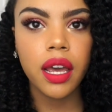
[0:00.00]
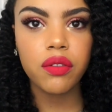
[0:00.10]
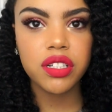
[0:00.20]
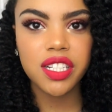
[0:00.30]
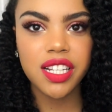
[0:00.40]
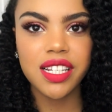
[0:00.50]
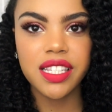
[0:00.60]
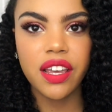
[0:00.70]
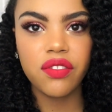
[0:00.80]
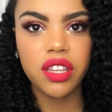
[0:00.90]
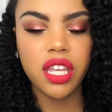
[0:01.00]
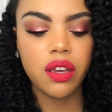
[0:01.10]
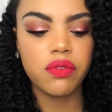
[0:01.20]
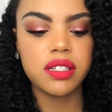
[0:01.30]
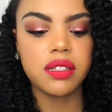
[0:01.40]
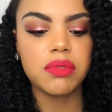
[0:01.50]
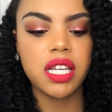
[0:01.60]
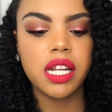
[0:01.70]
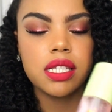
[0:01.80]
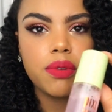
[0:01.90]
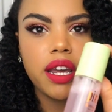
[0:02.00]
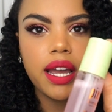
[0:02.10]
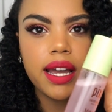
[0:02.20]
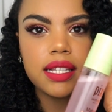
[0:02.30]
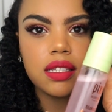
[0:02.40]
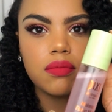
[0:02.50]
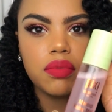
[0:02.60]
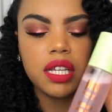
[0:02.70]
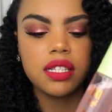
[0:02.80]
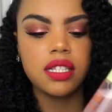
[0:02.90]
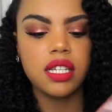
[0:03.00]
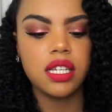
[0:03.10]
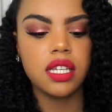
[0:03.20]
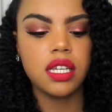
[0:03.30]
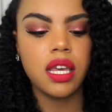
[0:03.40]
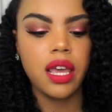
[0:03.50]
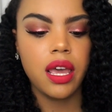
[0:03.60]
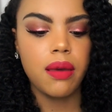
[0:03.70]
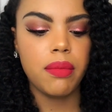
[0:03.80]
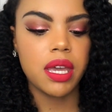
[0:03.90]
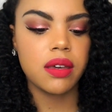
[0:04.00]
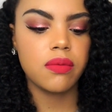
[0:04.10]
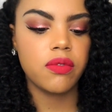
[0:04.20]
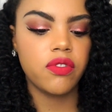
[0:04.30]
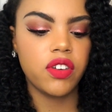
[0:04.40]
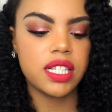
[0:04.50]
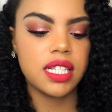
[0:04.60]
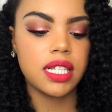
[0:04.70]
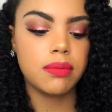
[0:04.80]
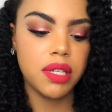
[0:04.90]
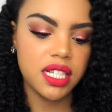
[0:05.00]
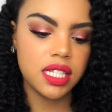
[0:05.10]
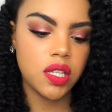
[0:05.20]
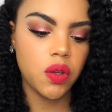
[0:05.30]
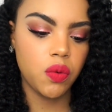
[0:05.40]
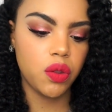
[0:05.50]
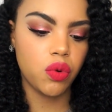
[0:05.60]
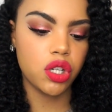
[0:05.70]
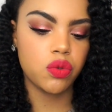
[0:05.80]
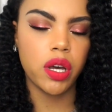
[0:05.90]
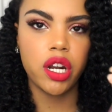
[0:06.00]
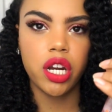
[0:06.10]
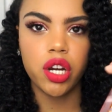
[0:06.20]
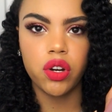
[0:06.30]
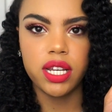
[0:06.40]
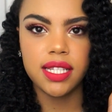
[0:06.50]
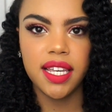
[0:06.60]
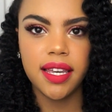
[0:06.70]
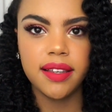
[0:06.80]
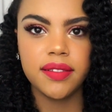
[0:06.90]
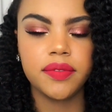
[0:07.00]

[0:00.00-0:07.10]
Now we're just gonna set everything with some setting spray. I got some Pixie Makeup Fixing Mist with rose water and green tea.